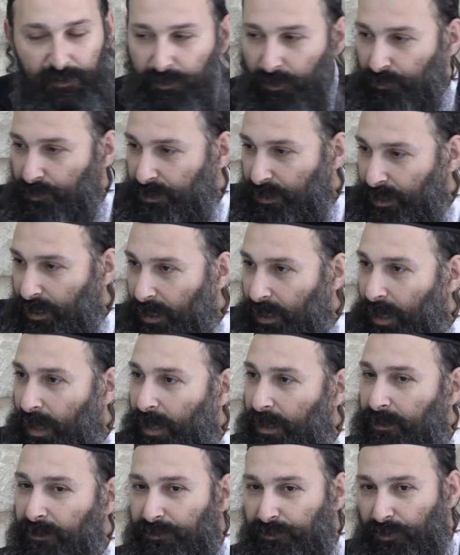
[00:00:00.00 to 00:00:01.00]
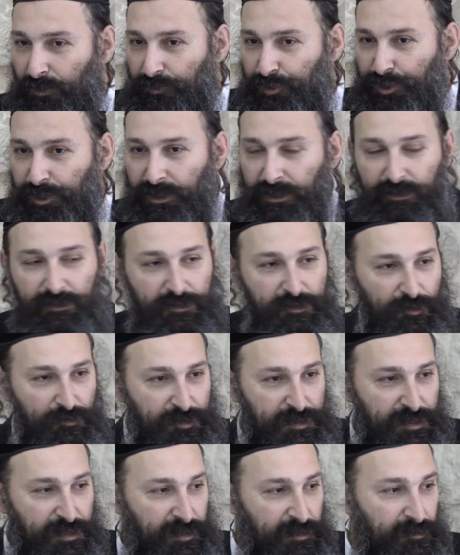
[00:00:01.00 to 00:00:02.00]
Don't say a lie. Don't cheat.
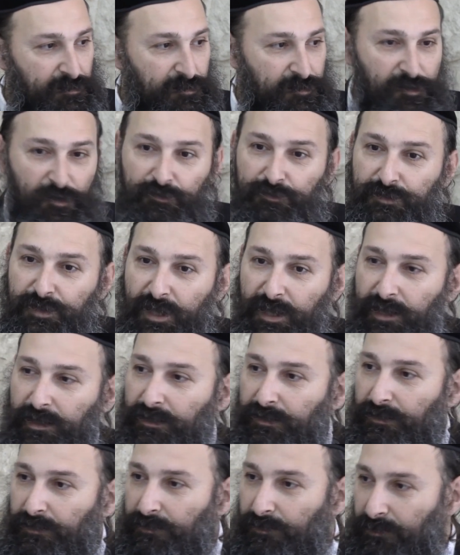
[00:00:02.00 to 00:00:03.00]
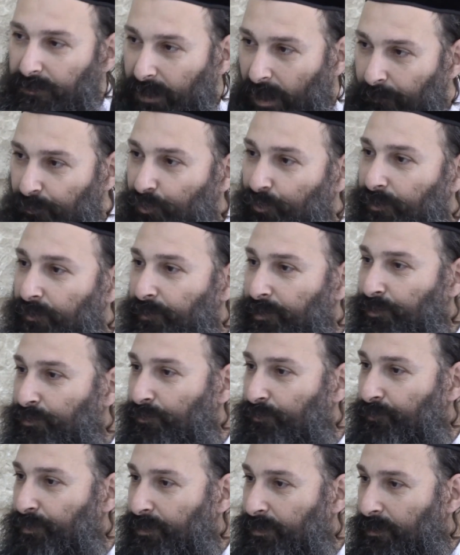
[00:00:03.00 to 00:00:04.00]
Don't steal. Don't take. Come with me
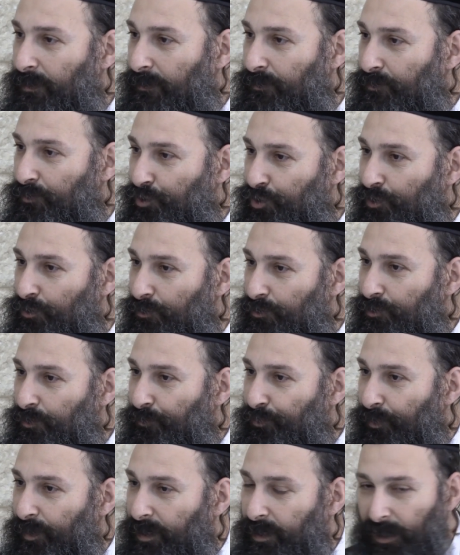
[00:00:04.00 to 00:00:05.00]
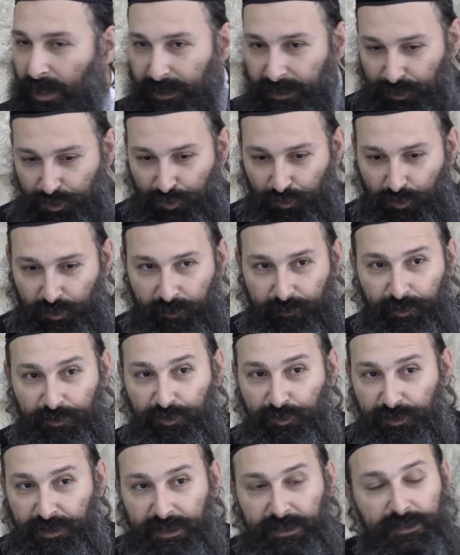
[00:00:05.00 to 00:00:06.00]
to shul, to pray. I need to worry about
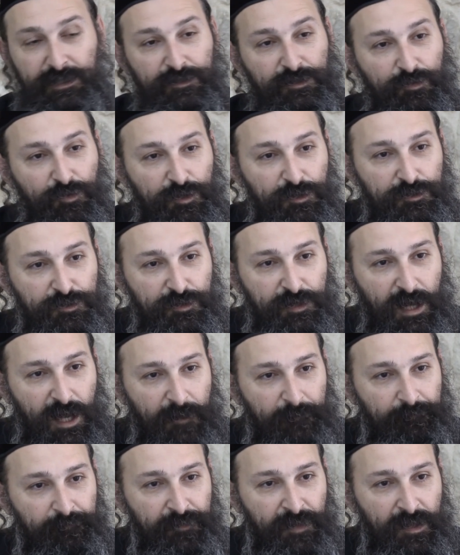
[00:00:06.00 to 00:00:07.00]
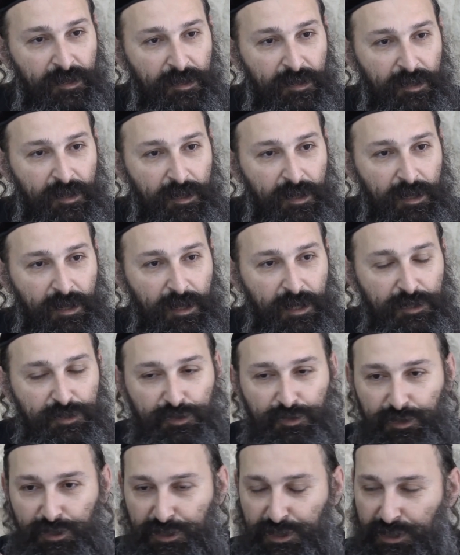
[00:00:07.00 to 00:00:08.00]
their needs in the world to come.
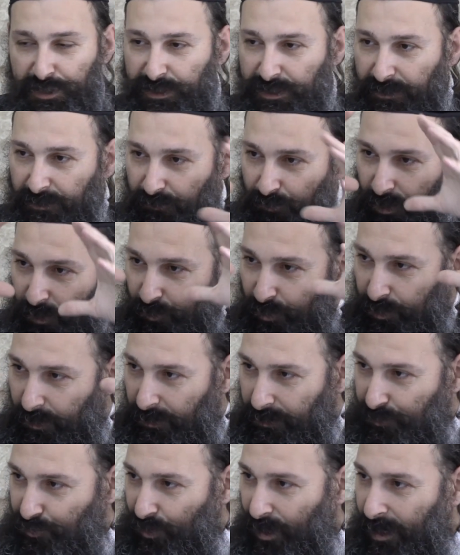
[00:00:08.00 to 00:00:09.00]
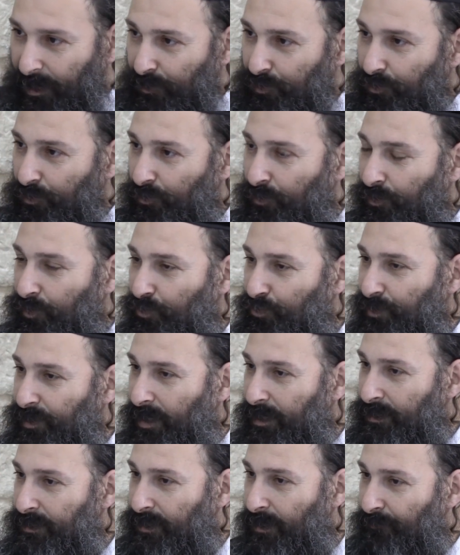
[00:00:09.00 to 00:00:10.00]
So this is when we're trying to
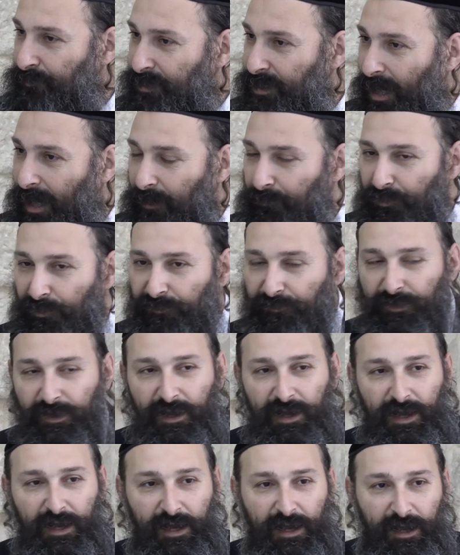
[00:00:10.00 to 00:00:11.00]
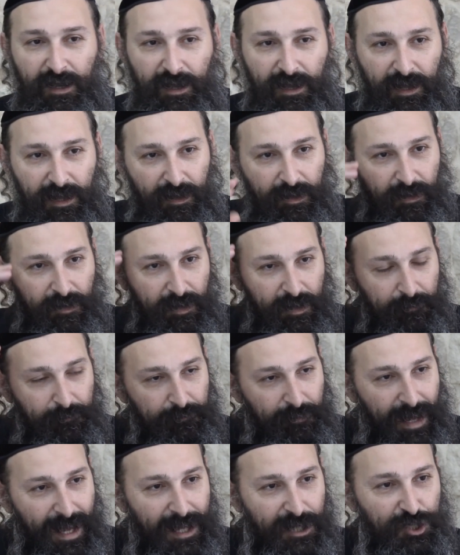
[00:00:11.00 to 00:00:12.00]
create some type of
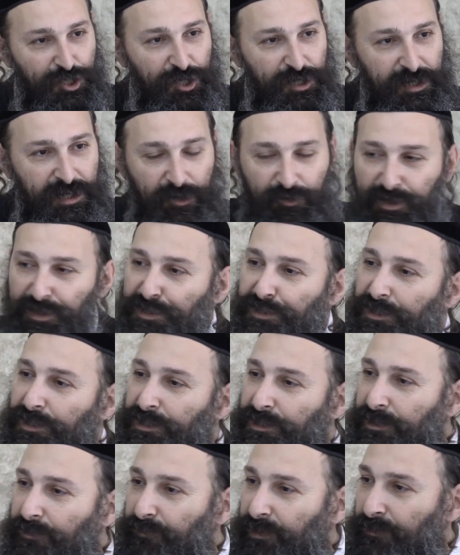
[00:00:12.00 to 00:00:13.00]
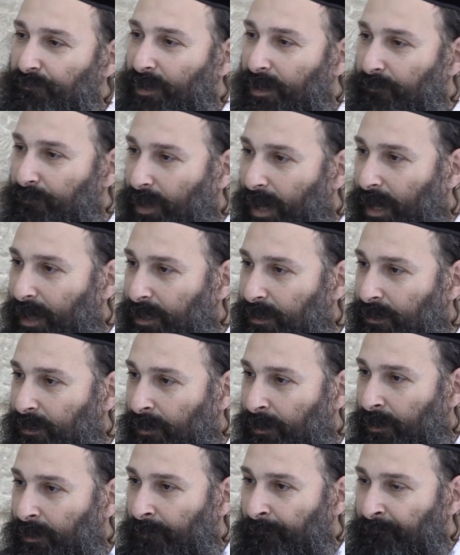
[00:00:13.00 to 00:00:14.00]
imaginary system in my mind.